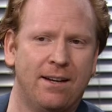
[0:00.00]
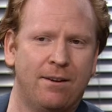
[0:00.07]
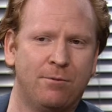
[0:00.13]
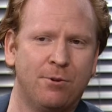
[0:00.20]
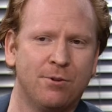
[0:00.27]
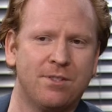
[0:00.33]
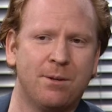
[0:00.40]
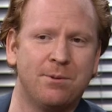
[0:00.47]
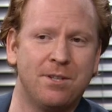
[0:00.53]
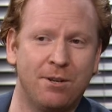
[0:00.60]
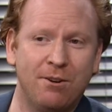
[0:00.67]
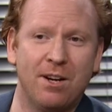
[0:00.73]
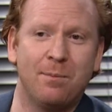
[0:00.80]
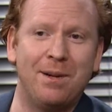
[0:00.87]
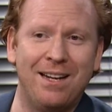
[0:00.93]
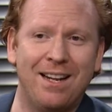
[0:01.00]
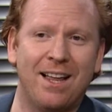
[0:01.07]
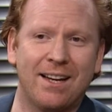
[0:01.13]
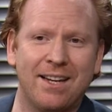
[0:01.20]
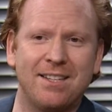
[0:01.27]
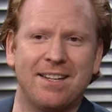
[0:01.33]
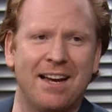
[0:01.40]
of course, I was incredibly
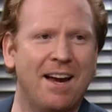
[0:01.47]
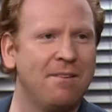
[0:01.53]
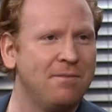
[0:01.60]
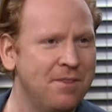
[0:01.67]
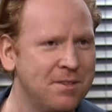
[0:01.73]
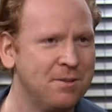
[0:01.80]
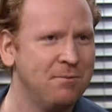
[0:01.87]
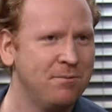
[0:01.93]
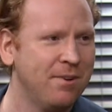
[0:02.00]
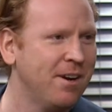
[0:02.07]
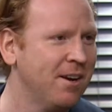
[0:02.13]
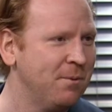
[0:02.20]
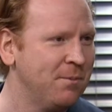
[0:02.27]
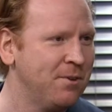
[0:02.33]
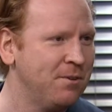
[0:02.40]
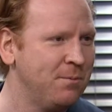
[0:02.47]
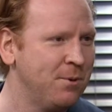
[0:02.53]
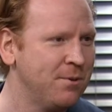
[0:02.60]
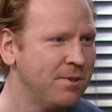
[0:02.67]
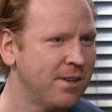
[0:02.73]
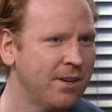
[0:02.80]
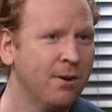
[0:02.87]
lucky to have this environment of
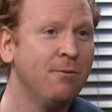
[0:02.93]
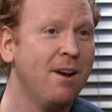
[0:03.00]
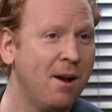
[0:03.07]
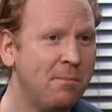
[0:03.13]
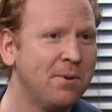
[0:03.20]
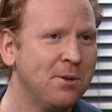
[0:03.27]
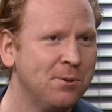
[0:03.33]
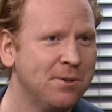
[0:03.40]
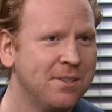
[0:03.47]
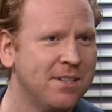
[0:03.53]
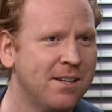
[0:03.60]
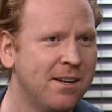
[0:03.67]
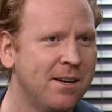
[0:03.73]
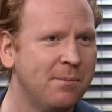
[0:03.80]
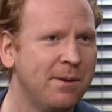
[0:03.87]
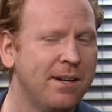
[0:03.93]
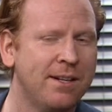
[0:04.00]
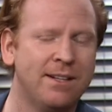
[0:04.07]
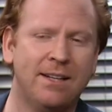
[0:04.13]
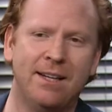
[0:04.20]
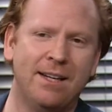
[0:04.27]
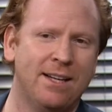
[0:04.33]
music around me all the time, and
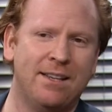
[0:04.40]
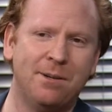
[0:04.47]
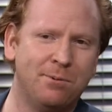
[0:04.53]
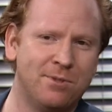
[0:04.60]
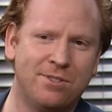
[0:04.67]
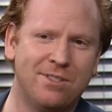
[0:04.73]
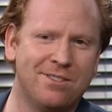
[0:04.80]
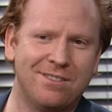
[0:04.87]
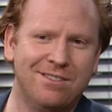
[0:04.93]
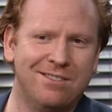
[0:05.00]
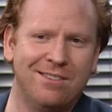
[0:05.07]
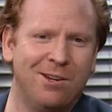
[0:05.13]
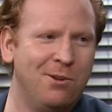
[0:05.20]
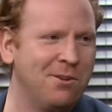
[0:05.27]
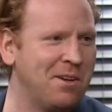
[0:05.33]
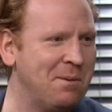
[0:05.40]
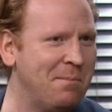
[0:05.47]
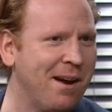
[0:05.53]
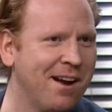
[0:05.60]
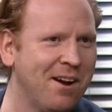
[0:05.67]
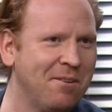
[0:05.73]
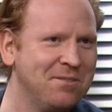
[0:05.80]
I, there was just no looking
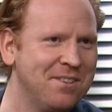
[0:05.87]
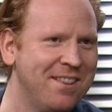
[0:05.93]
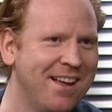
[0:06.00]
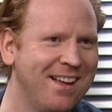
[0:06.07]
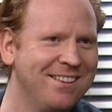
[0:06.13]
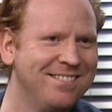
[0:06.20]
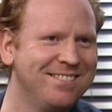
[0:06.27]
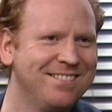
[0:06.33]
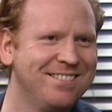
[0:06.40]
back after that.